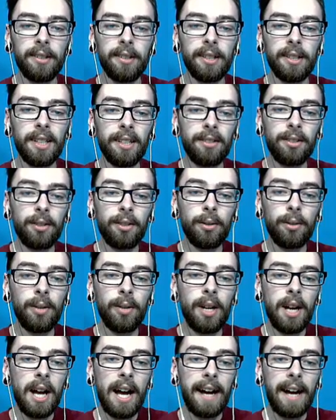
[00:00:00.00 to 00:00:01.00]
to get to?
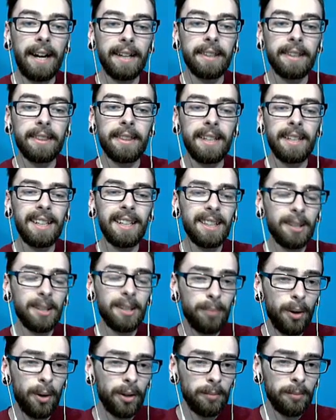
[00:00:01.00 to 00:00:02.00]
I think the
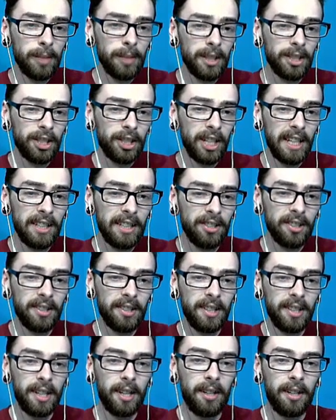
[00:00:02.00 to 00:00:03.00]
Pokemon changes
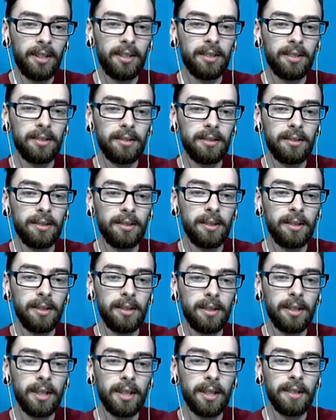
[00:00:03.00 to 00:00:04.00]
there.
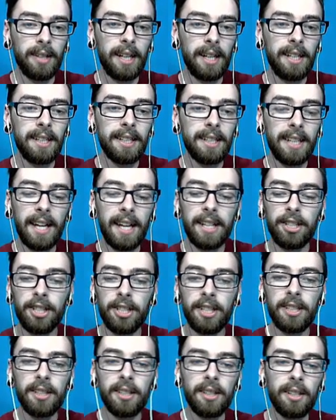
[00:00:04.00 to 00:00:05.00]
Because I didn't catch
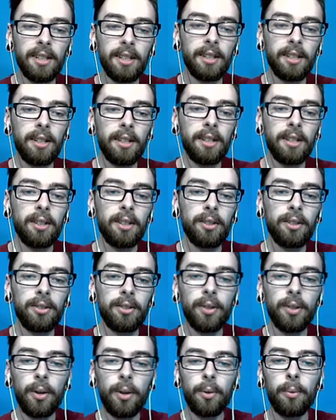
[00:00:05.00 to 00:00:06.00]
it, so